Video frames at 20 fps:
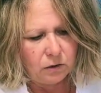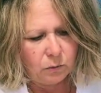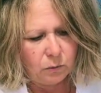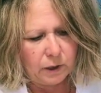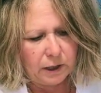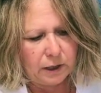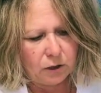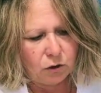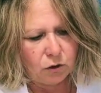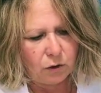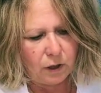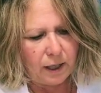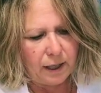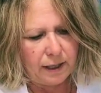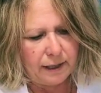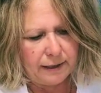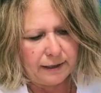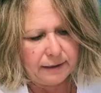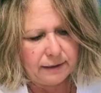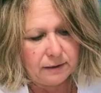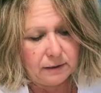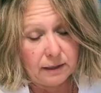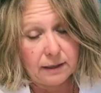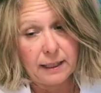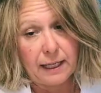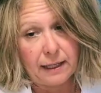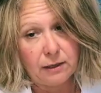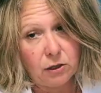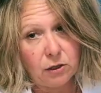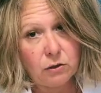when it dries, and
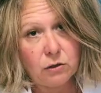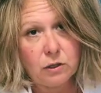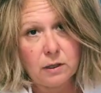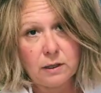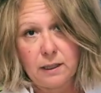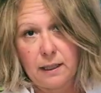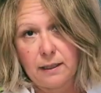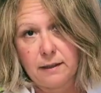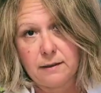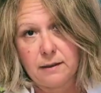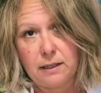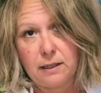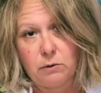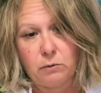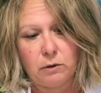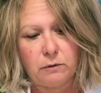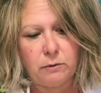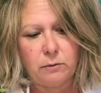that usually takes anywhere